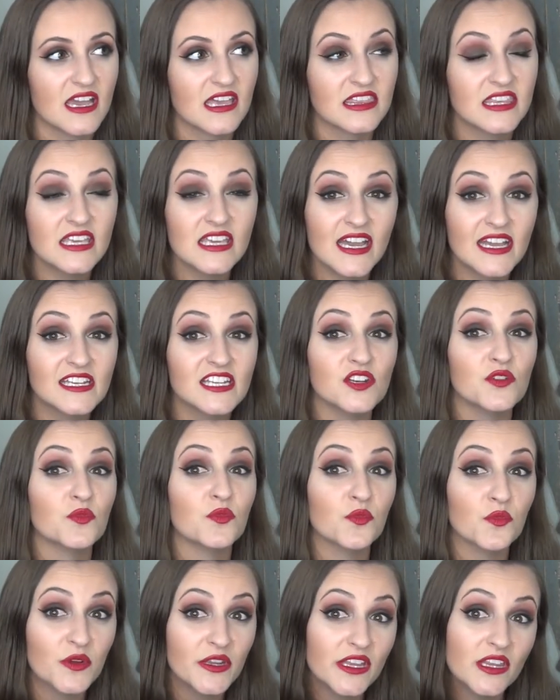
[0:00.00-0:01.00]
I think I
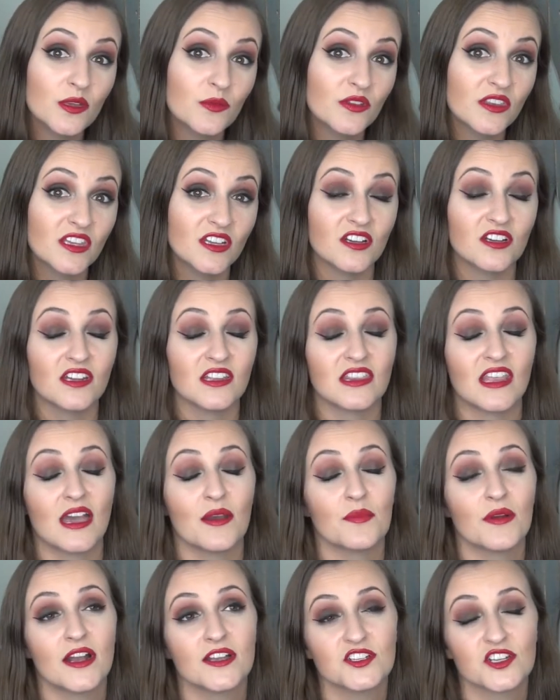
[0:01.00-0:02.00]
did really, really good in
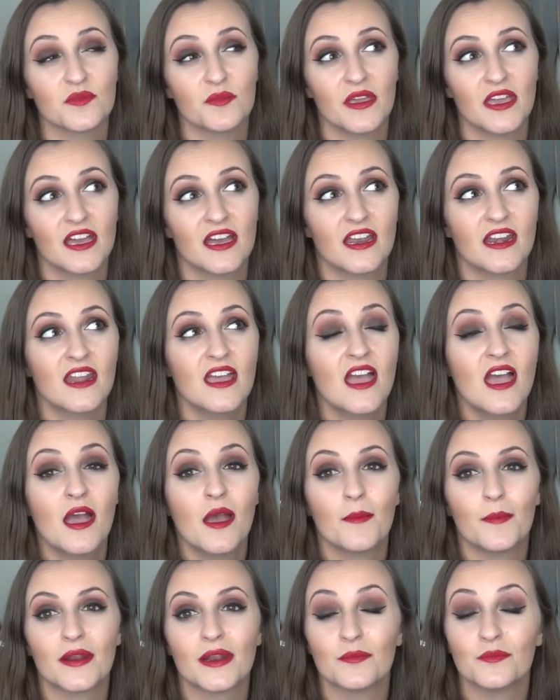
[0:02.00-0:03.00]
that project pan,
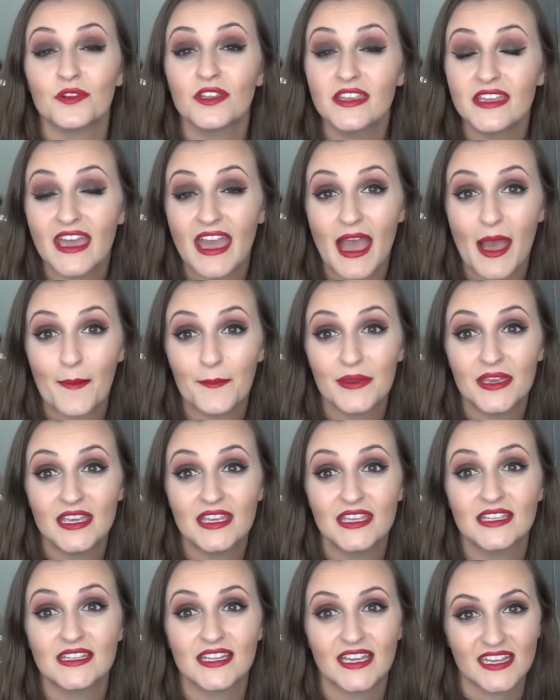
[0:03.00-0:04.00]
but I'm really
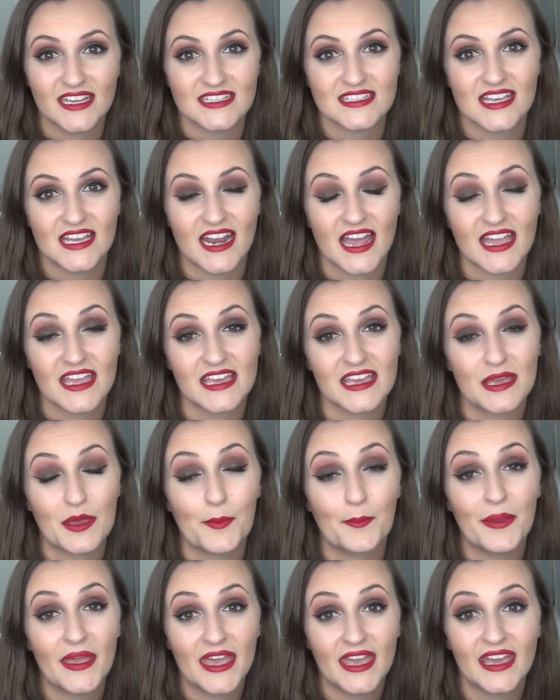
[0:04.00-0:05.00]
happy. Like I said, I
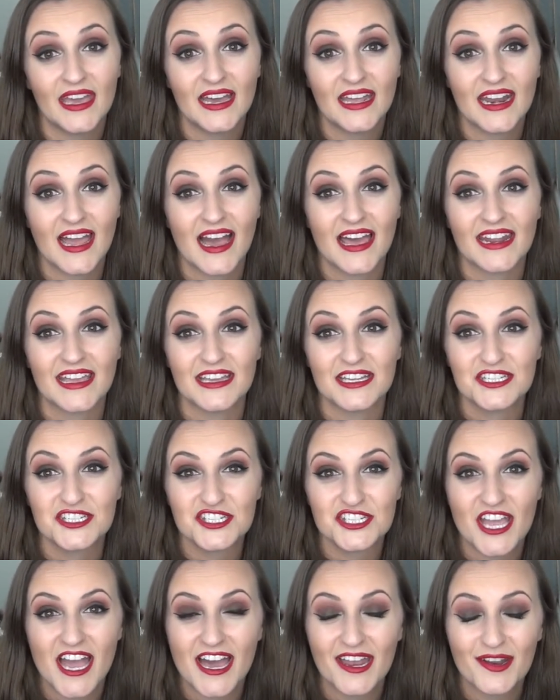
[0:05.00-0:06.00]
hit pan on a
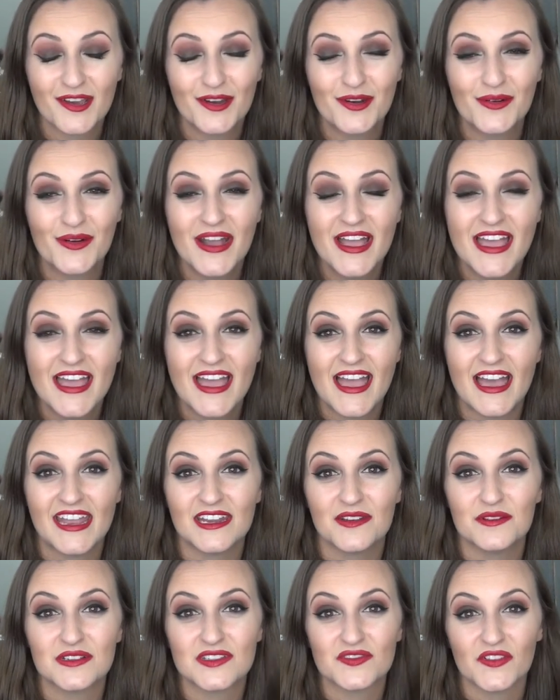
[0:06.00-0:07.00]
shadow, and
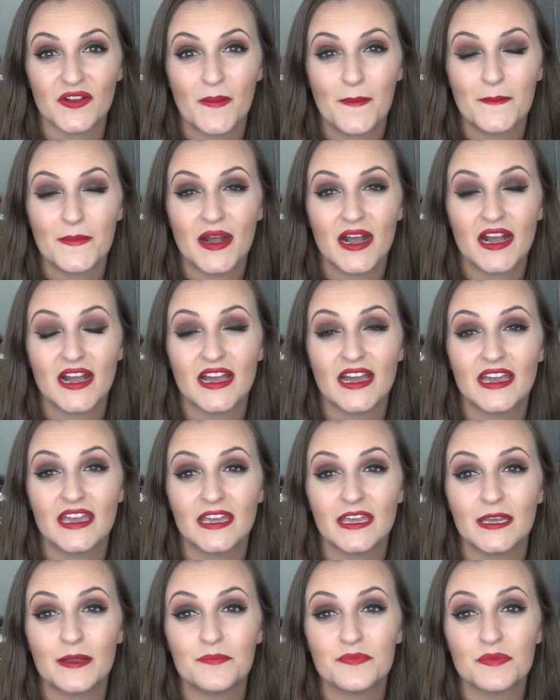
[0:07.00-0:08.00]
it was from
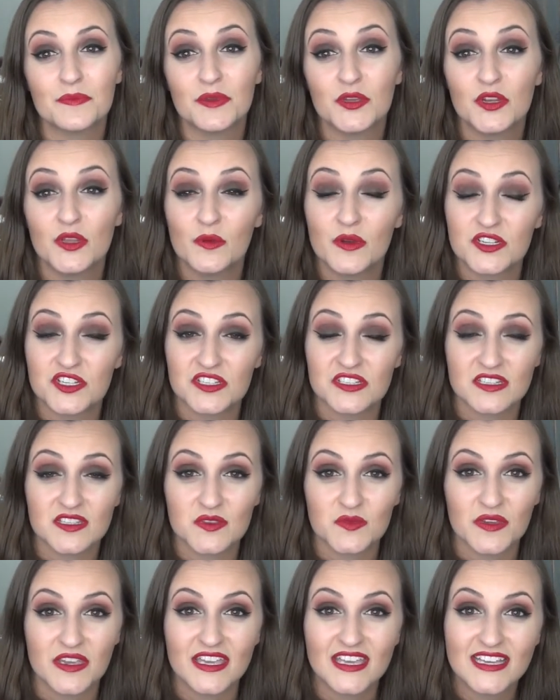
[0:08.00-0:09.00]
my Beauty Wishes and
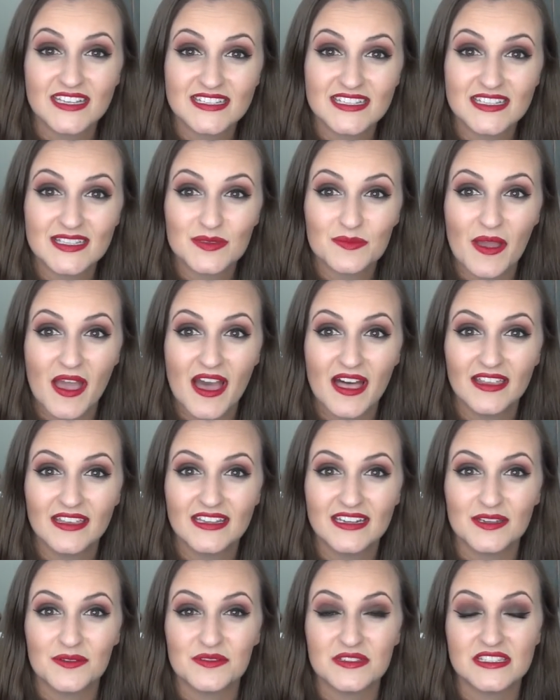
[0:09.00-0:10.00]
Sweet Kisses
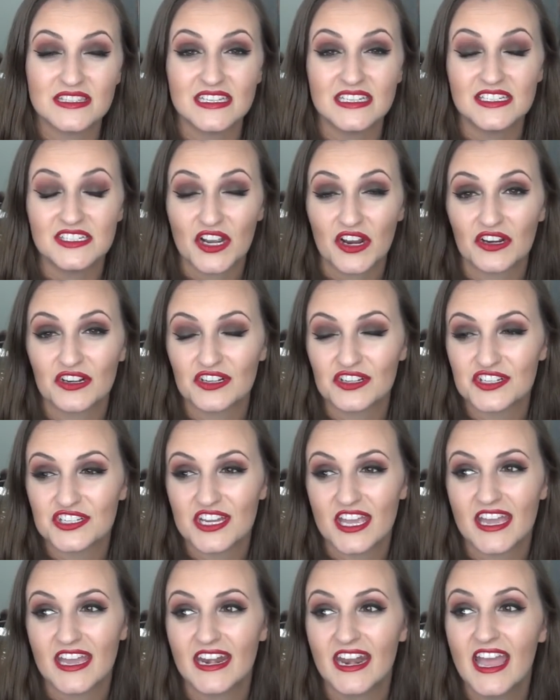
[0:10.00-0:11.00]
palette. It was the darker
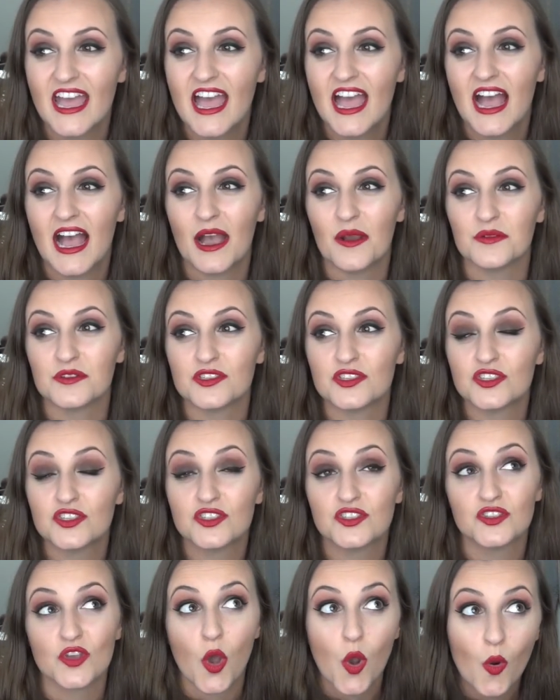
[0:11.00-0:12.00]
shade. I was
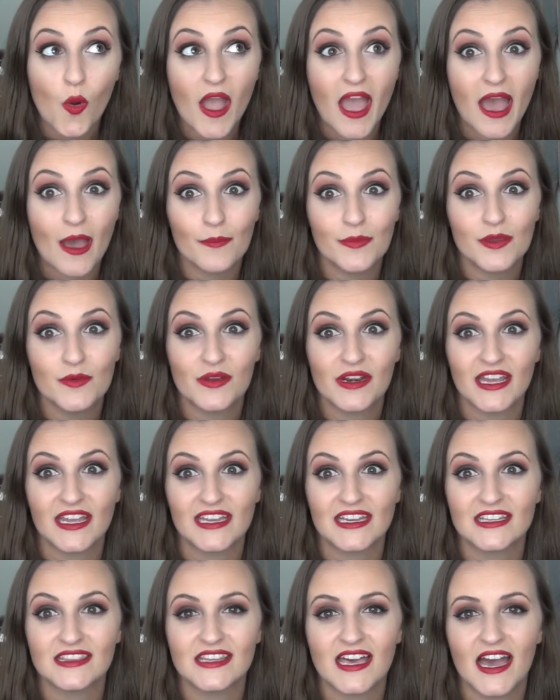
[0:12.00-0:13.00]
so happy when I
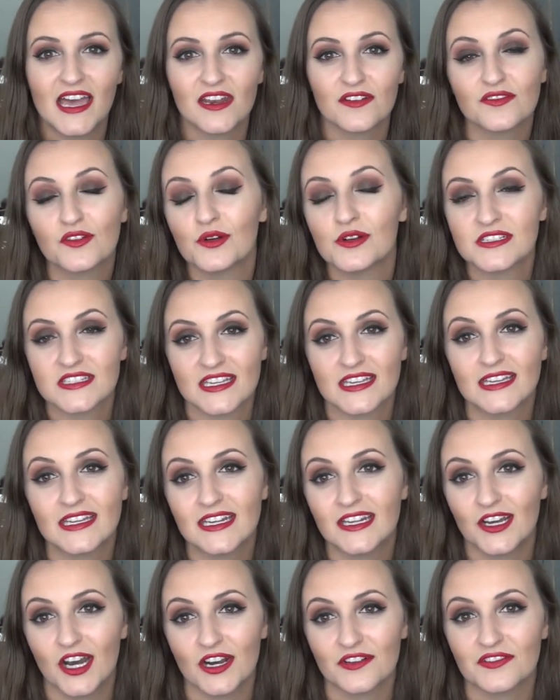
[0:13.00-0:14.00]
hit that, and of course I
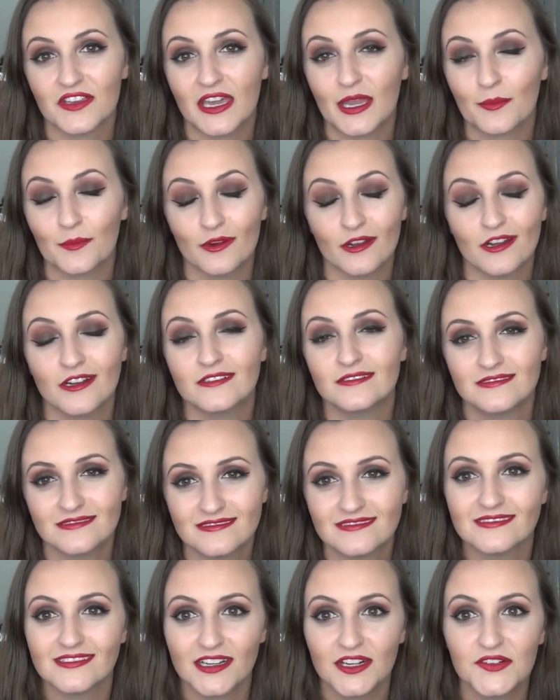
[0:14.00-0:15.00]
hit it off camera.
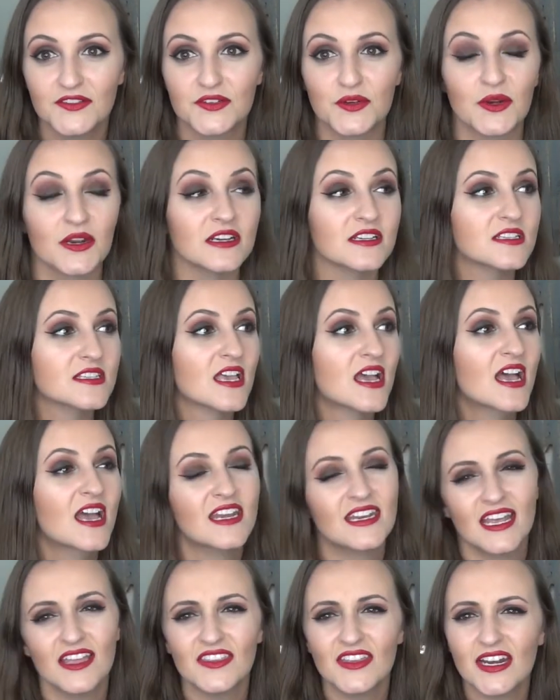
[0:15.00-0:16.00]
of course.
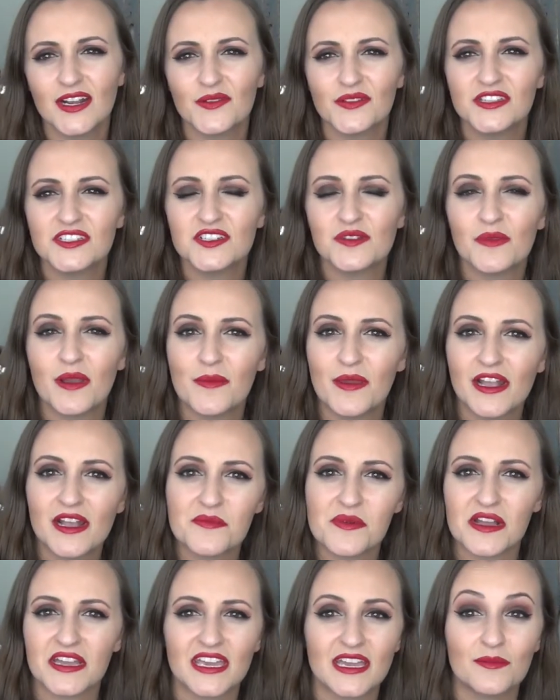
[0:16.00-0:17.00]
Not that I really do my
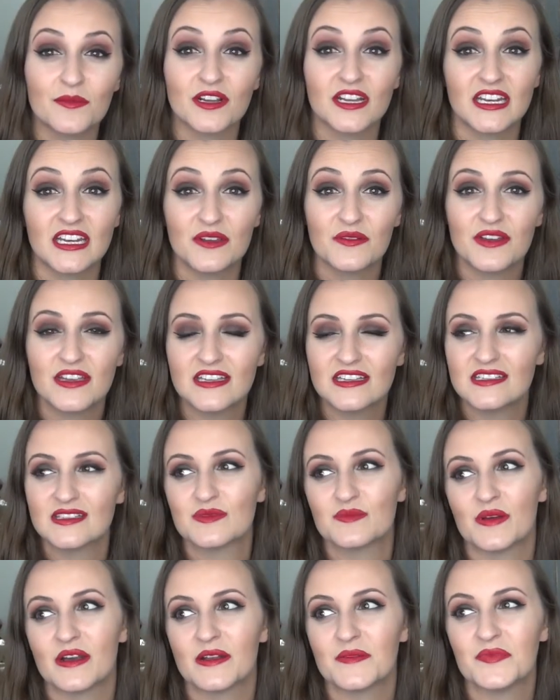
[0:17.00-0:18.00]
makeup on camera
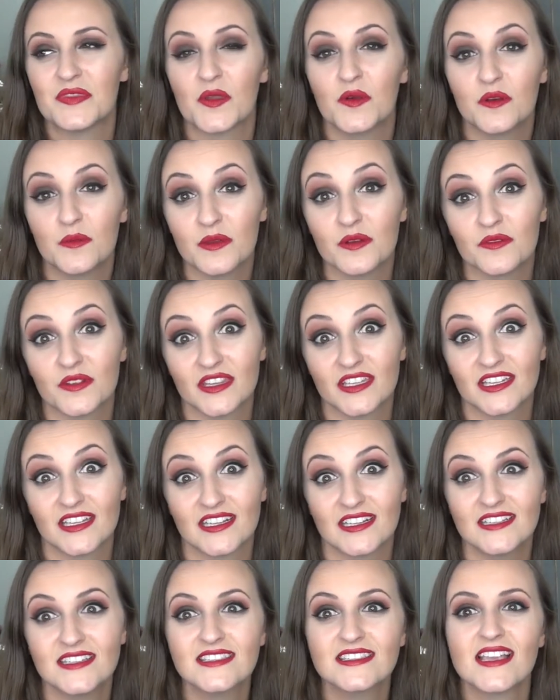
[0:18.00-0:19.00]
anyways, but it would have been really
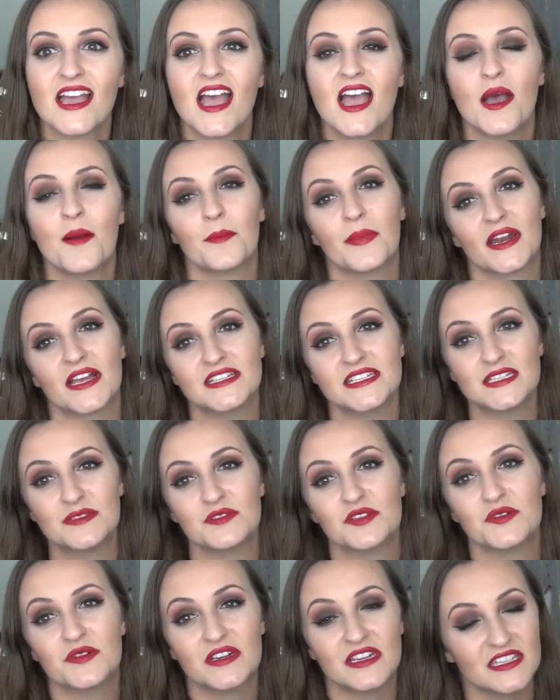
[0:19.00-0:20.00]
nice. But I did
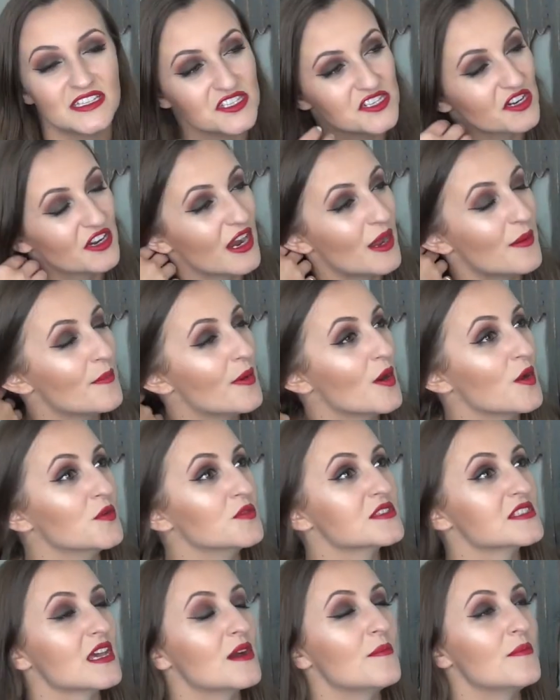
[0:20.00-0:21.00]
do an Instagram
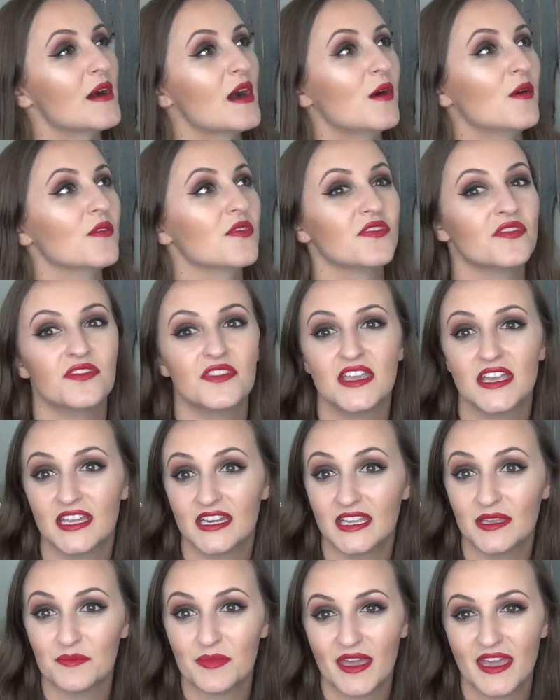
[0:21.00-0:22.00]
post about
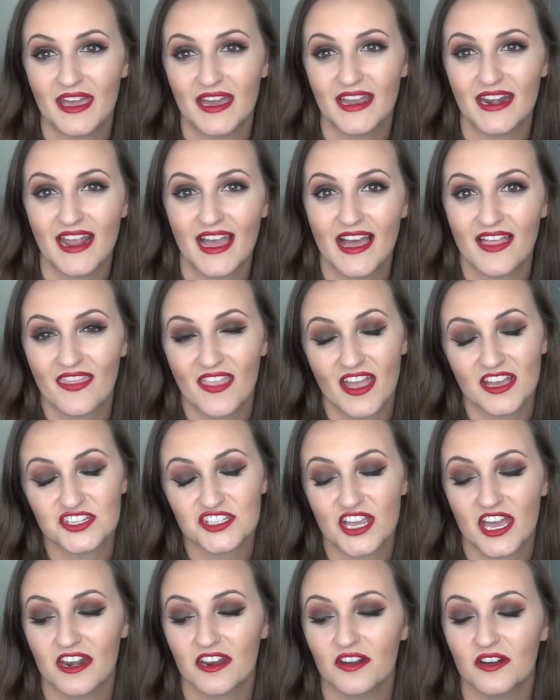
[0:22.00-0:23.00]
hitting pan on that
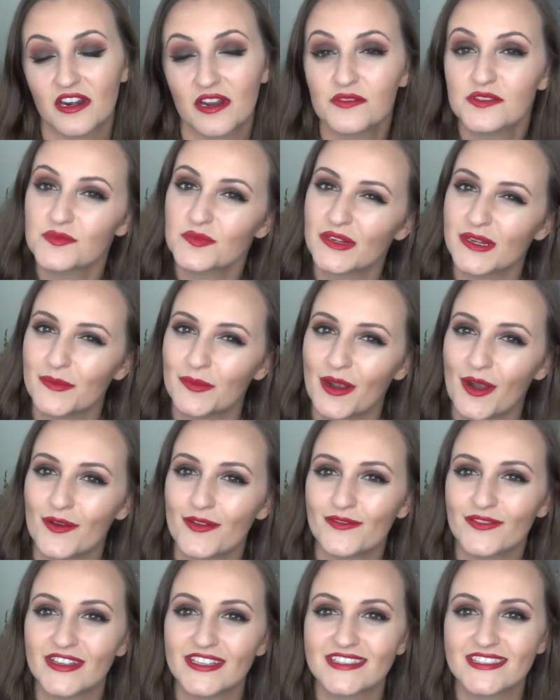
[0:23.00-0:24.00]
shadow, and I was pretty proud
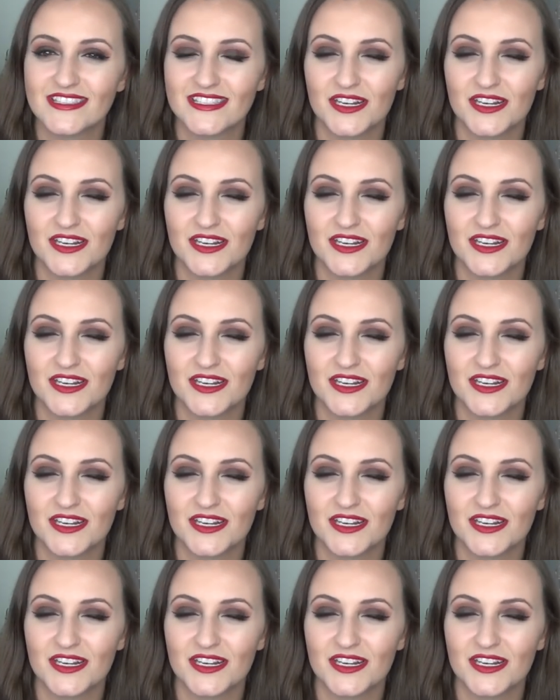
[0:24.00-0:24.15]
of it.